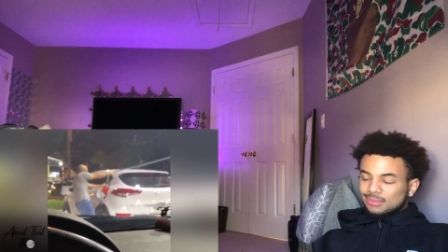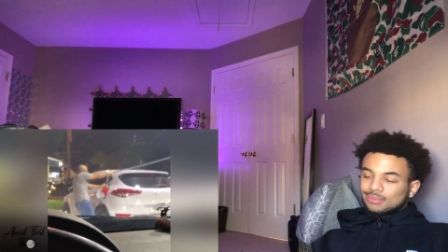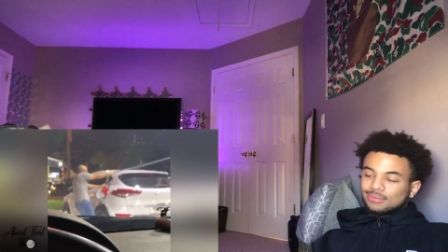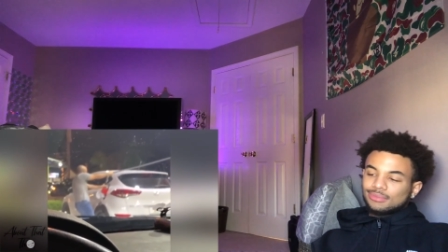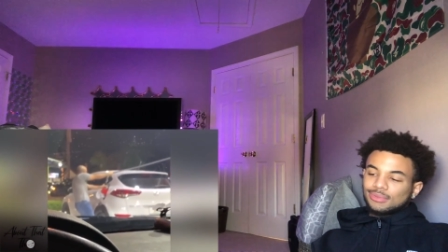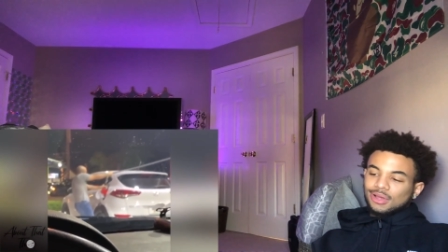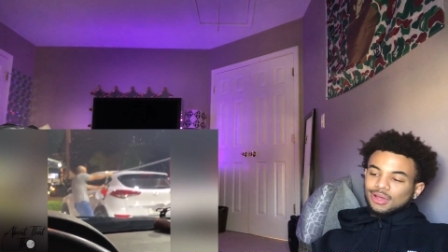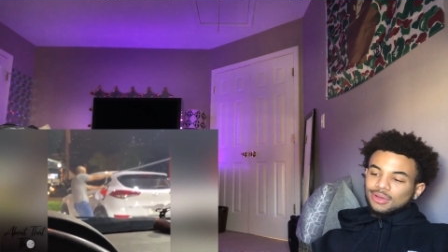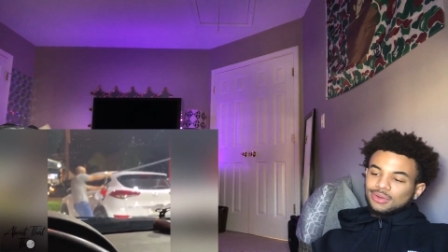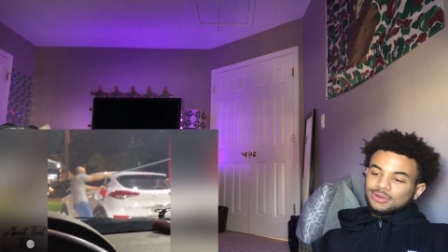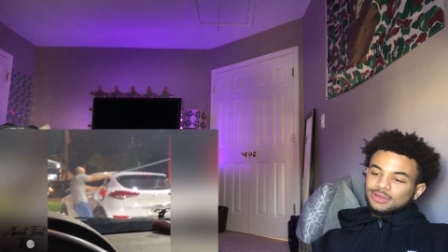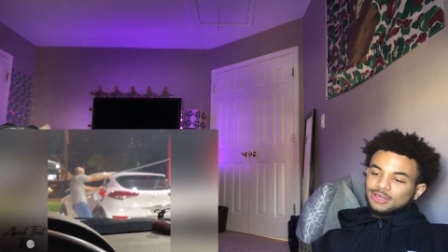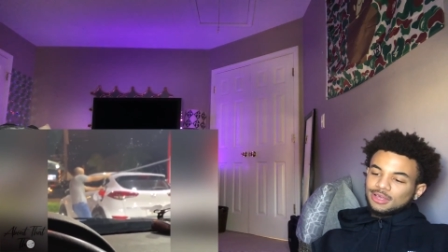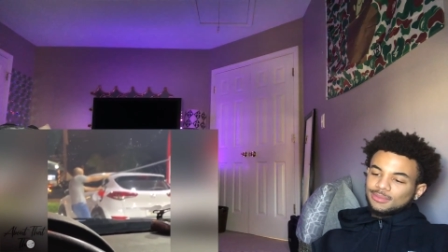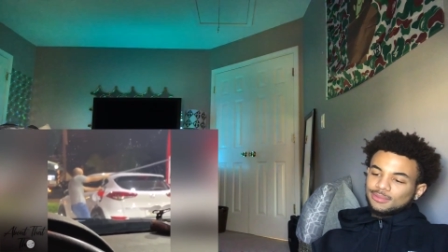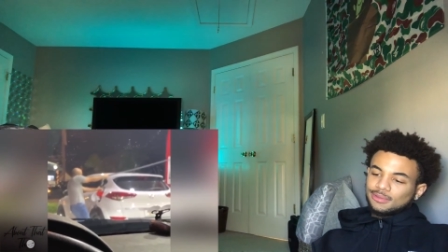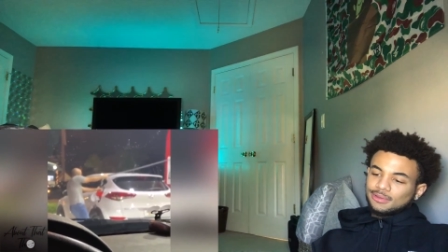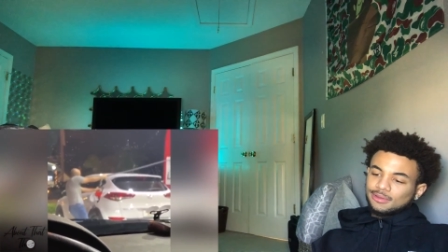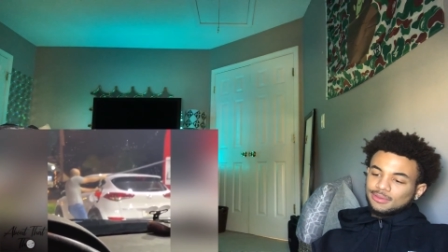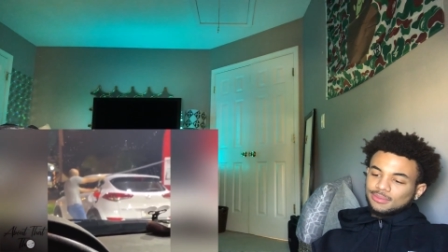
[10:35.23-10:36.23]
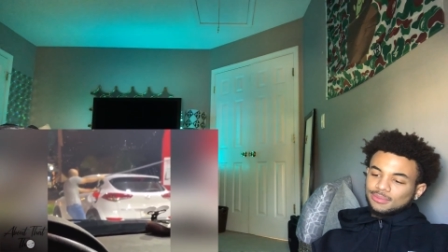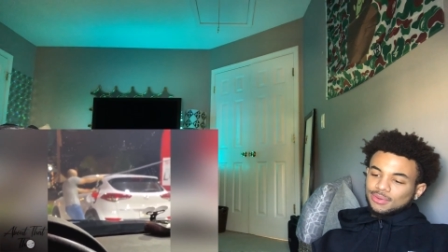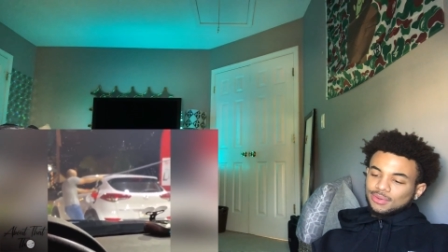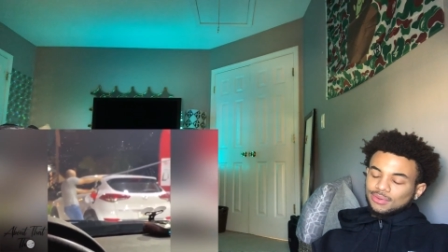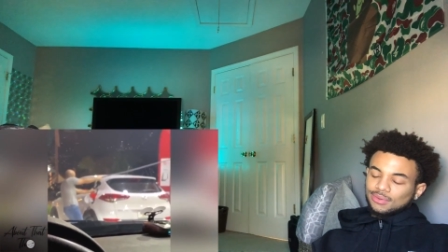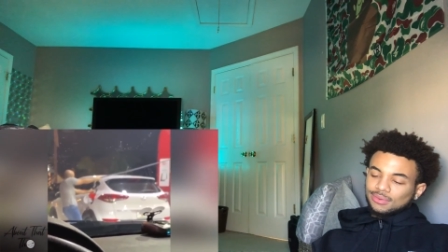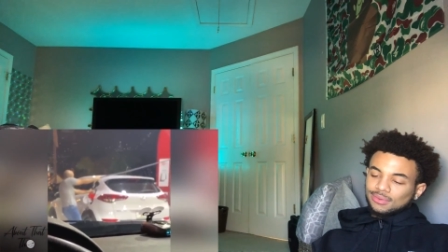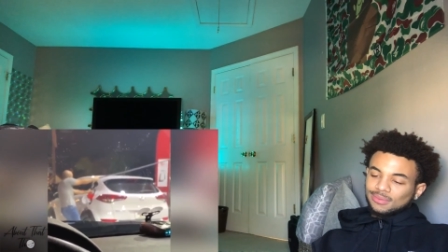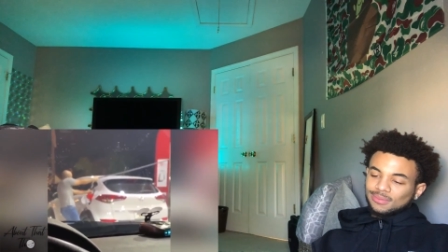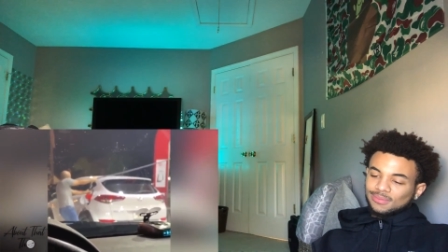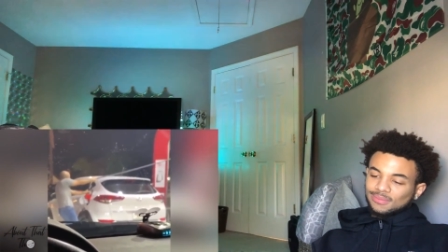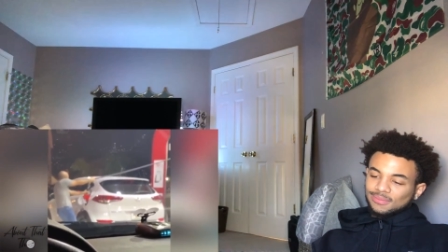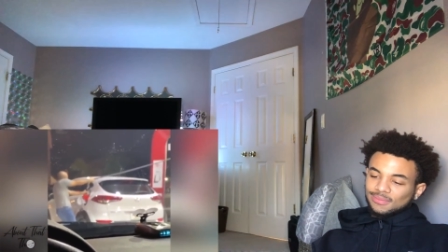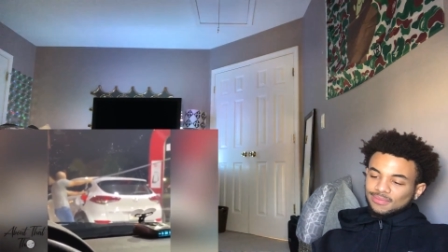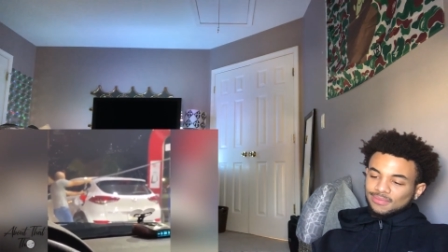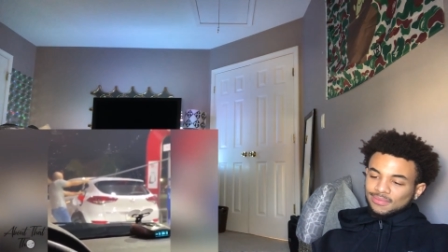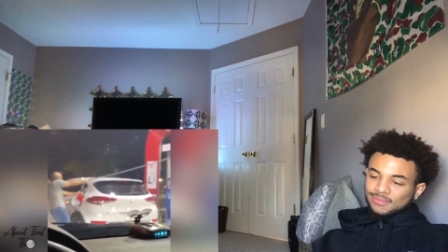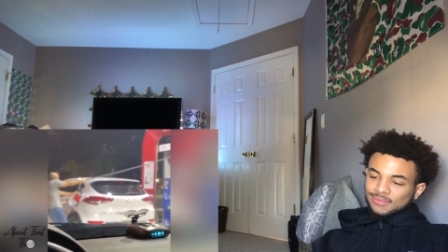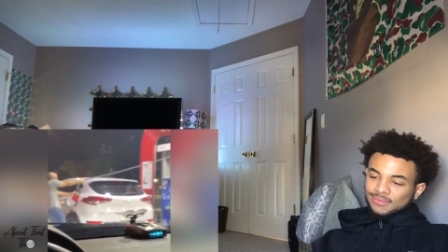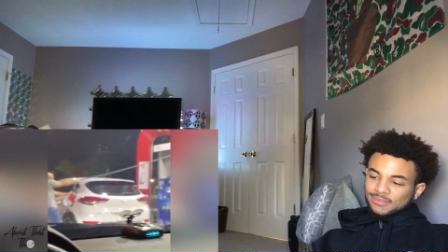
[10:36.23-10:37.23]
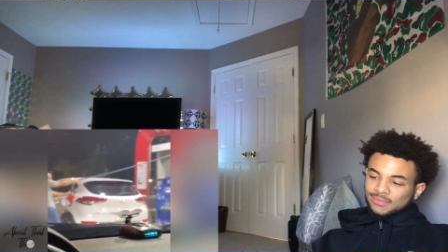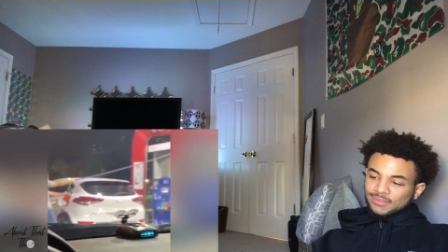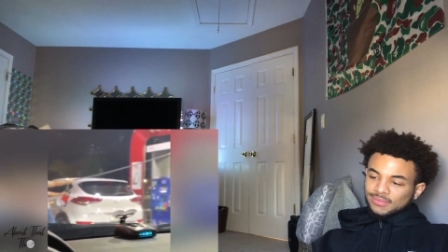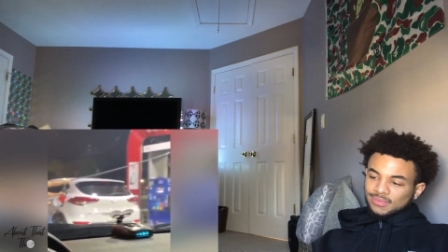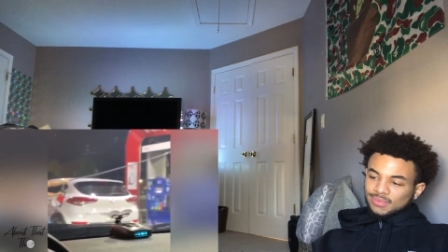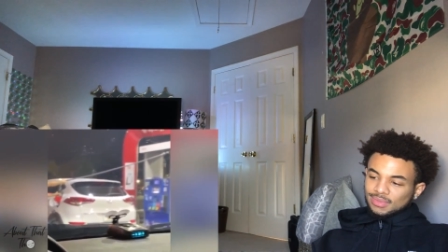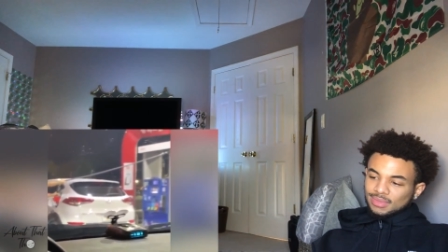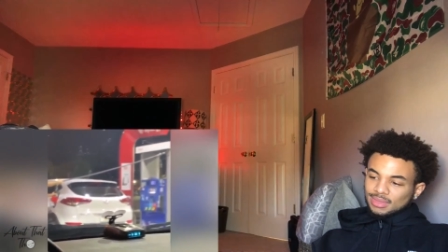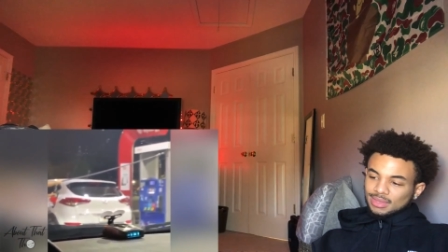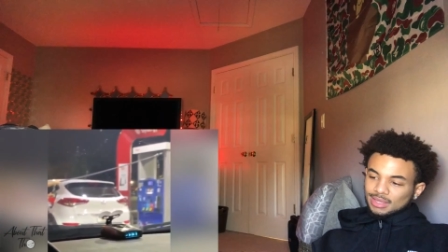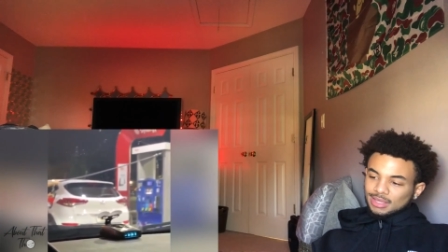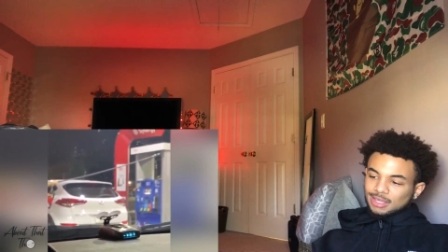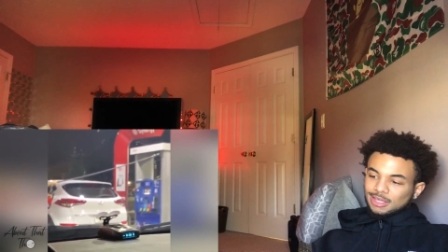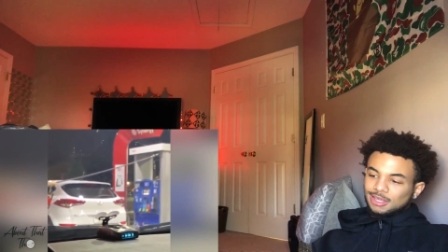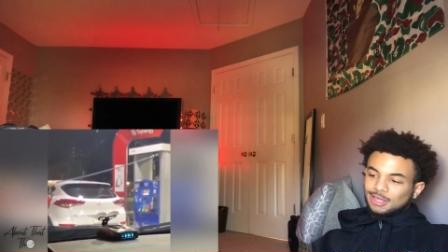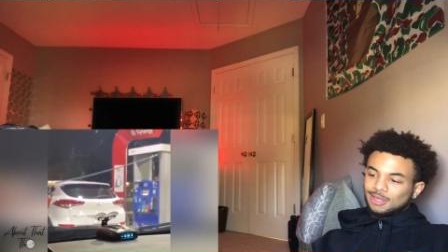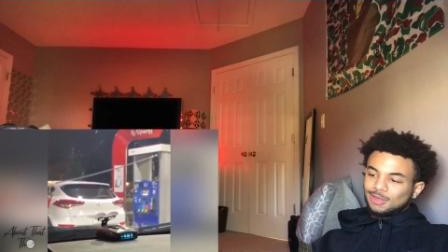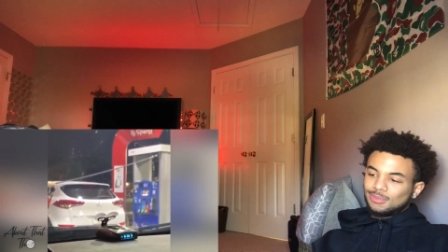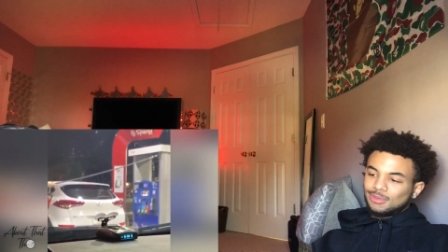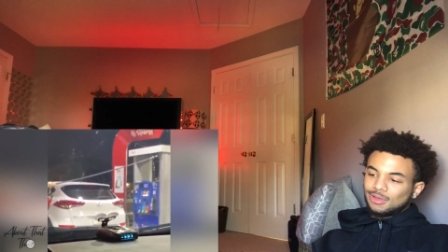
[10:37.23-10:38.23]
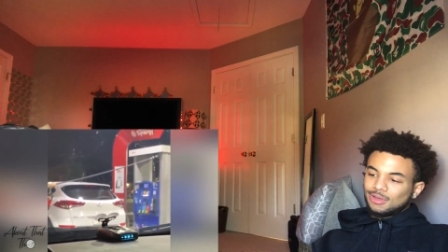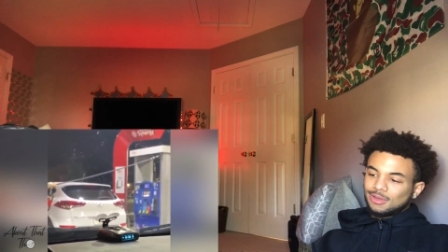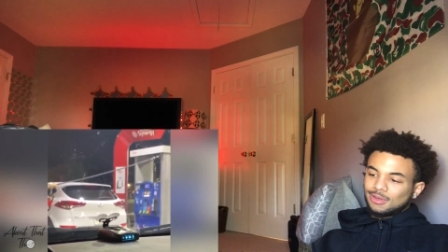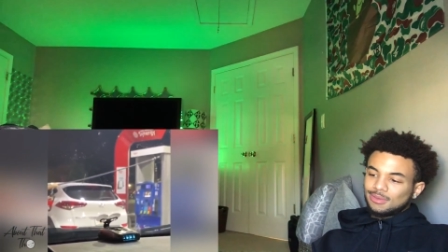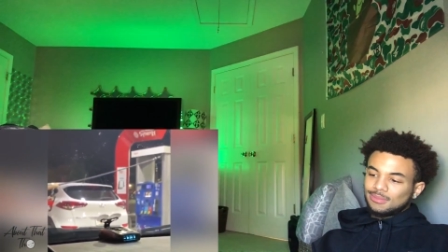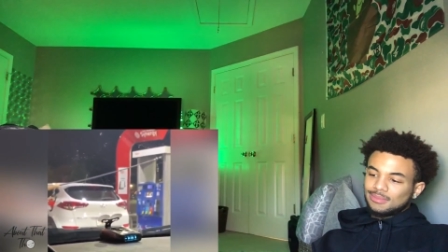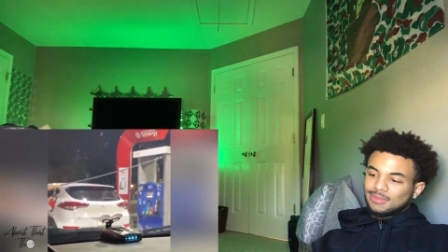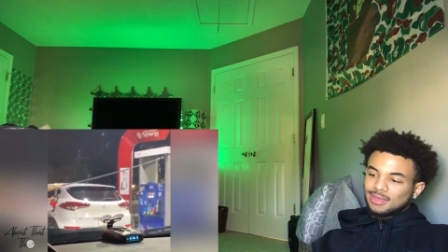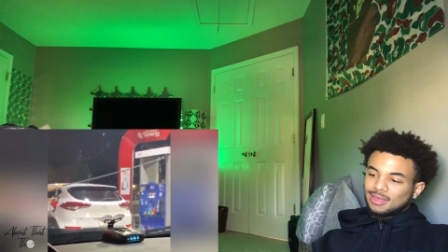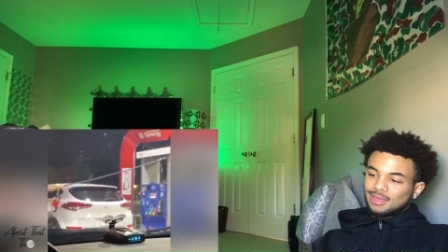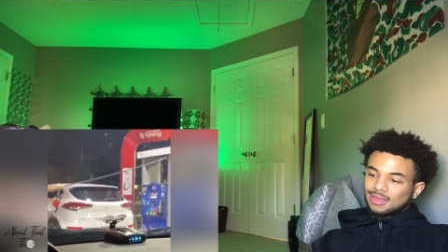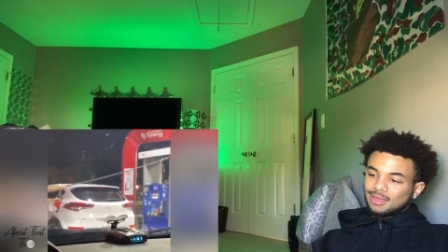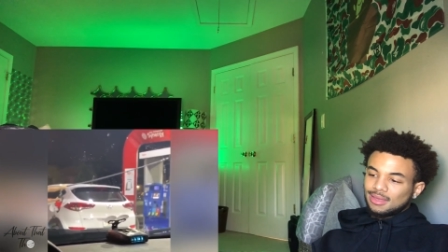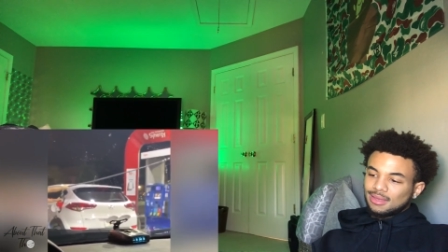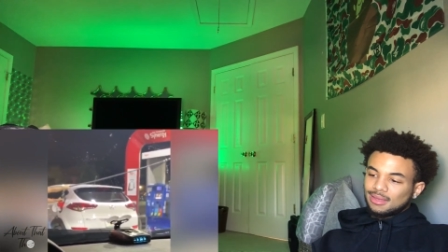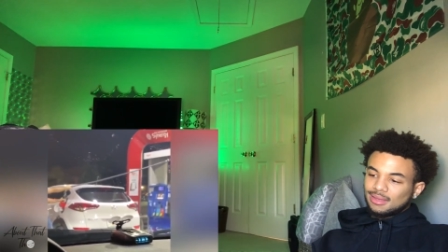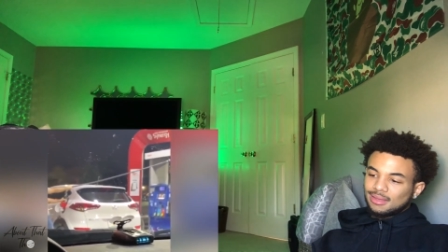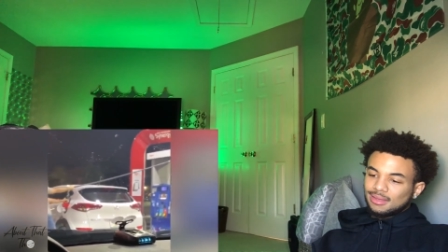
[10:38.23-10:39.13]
Bro, come on, bro. Come on, man.